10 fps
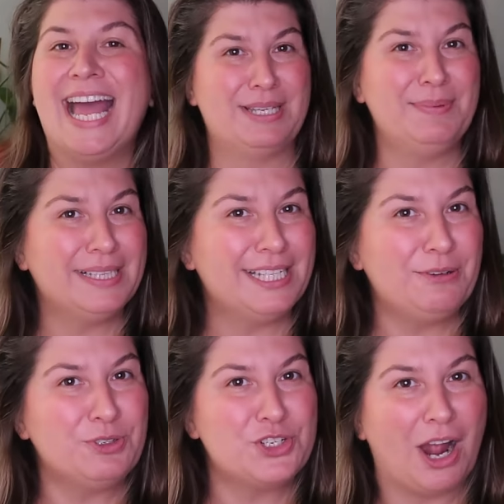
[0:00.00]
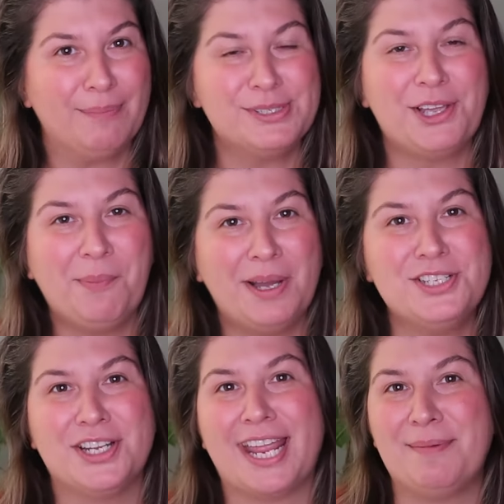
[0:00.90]
Typically don't shop so
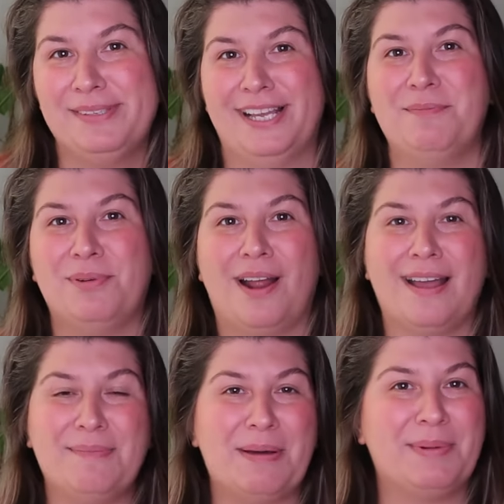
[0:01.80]
much on Amazon Prime,